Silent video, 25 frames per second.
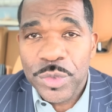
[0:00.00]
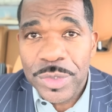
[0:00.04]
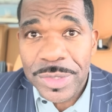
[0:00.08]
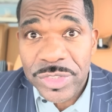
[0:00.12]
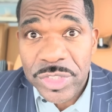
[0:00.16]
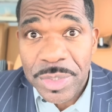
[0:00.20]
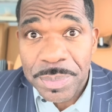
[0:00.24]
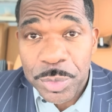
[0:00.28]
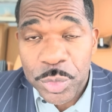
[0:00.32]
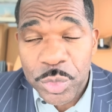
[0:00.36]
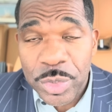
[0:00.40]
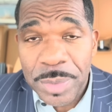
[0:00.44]

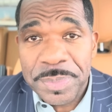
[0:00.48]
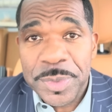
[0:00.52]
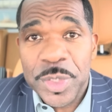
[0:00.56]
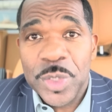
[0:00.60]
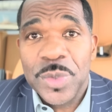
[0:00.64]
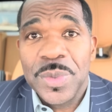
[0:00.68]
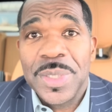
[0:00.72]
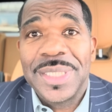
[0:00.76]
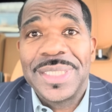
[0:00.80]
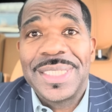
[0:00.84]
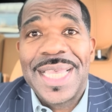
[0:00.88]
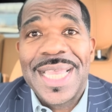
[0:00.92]
some
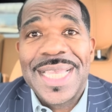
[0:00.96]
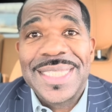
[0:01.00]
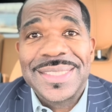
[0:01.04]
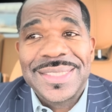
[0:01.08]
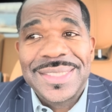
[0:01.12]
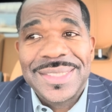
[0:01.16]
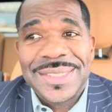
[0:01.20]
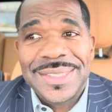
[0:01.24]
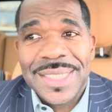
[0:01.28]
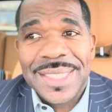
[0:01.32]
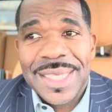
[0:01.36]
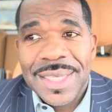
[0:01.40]
crypto
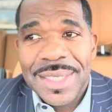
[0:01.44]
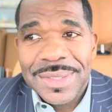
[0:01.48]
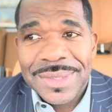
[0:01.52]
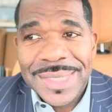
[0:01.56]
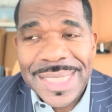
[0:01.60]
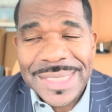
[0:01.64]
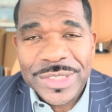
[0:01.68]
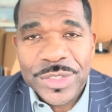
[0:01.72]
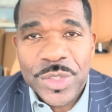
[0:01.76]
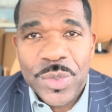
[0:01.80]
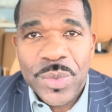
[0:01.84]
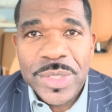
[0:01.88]
classes
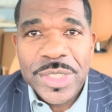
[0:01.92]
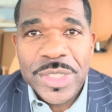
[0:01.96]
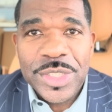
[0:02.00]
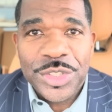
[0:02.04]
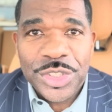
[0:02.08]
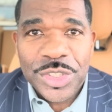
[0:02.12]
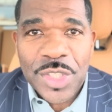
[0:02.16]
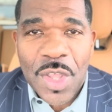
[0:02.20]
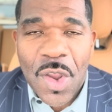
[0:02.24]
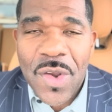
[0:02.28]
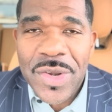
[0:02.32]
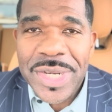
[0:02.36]
that's going to
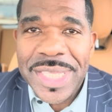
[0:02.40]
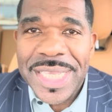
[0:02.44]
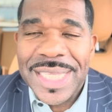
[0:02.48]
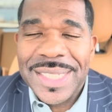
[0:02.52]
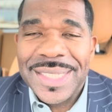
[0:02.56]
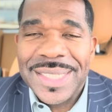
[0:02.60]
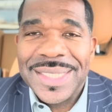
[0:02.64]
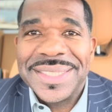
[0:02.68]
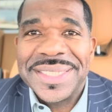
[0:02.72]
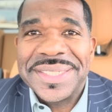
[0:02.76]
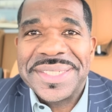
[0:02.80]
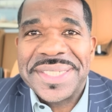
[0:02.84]
start
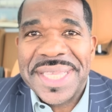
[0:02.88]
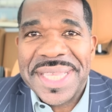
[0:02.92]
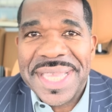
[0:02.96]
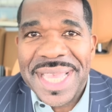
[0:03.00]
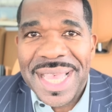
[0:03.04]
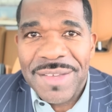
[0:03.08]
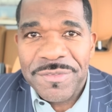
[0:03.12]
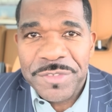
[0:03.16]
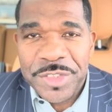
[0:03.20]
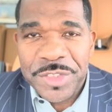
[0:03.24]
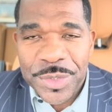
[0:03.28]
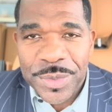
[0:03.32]
hitting the day
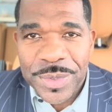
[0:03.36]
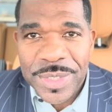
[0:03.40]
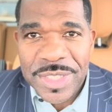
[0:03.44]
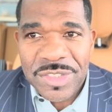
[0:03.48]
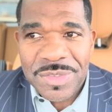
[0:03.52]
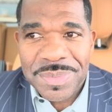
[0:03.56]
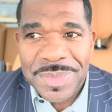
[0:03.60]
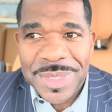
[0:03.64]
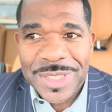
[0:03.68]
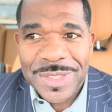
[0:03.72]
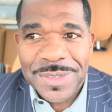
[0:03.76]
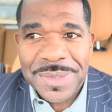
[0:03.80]
after
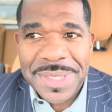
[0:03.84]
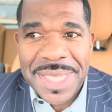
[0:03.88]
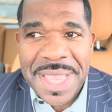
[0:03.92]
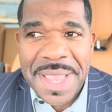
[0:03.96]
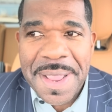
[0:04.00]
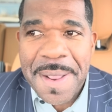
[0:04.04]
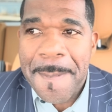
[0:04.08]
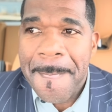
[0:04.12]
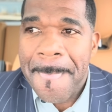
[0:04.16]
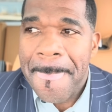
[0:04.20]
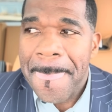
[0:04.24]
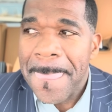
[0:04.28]
Christmas.
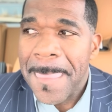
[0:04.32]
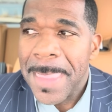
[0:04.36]
Okay.